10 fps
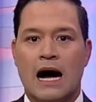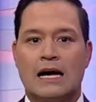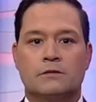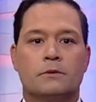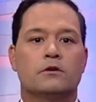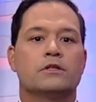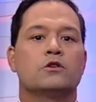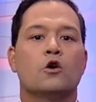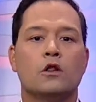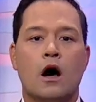Hospital is
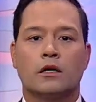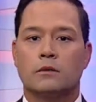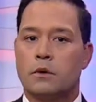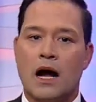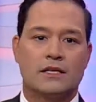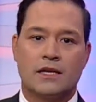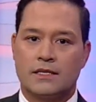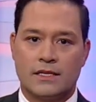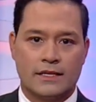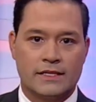no longer
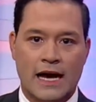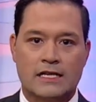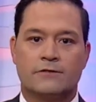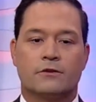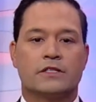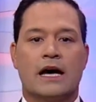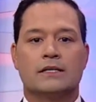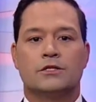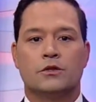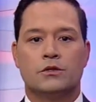processing tests for
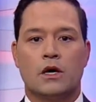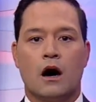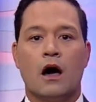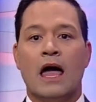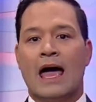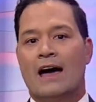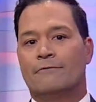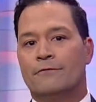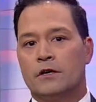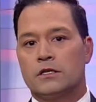Test Utah.
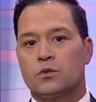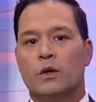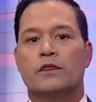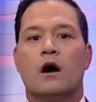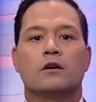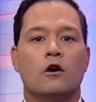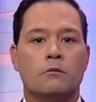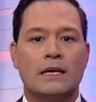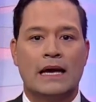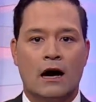At first, we thought
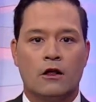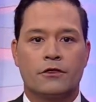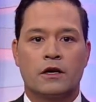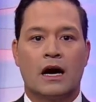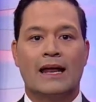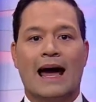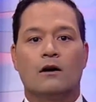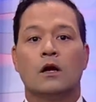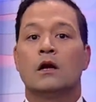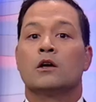Nomi Health cut
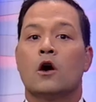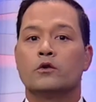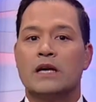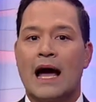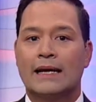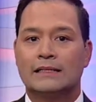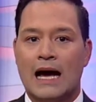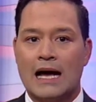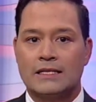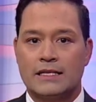out
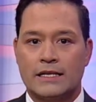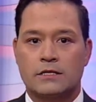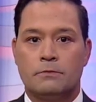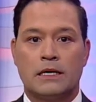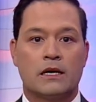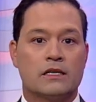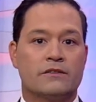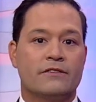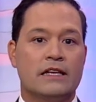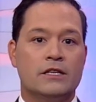Co-Diagnostics because
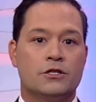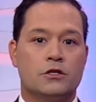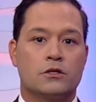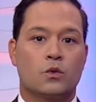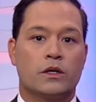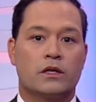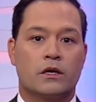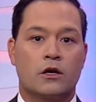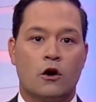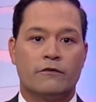of issues with
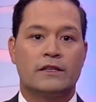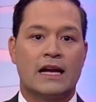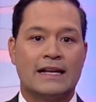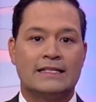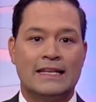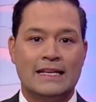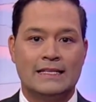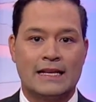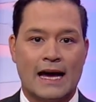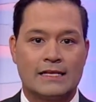their
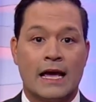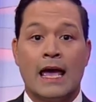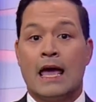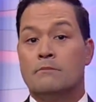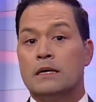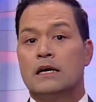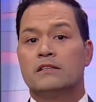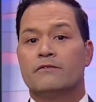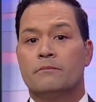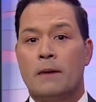COVID-19 tests and
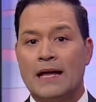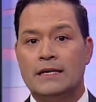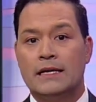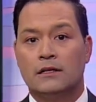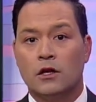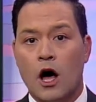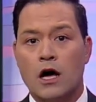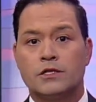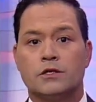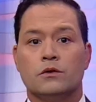because of a pending
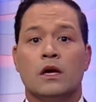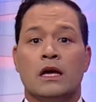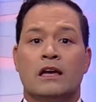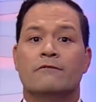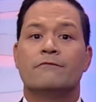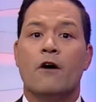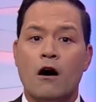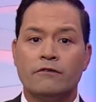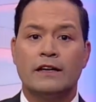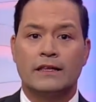lawsuit
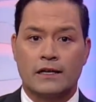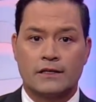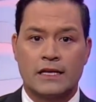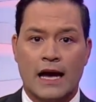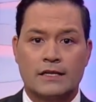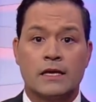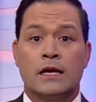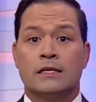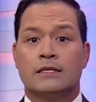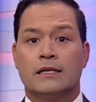involving their tests.
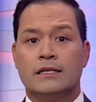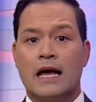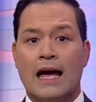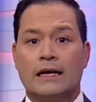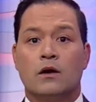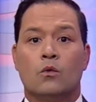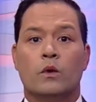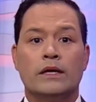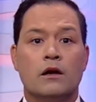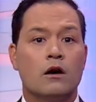Tonight,
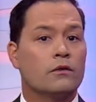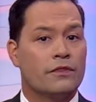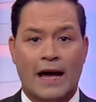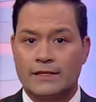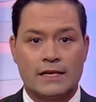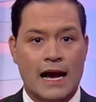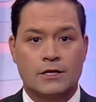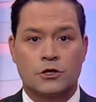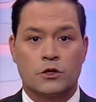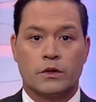we know that's not
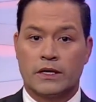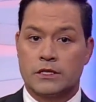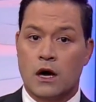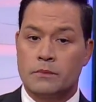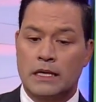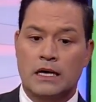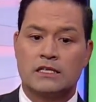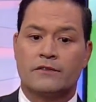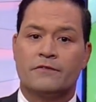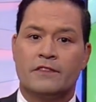true, and it's all
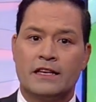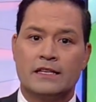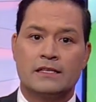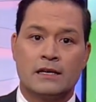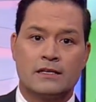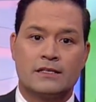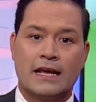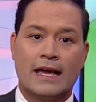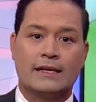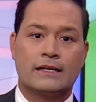because of this
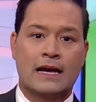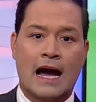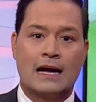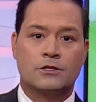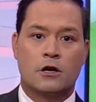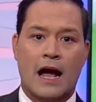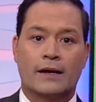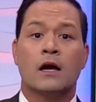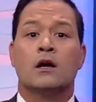state contract.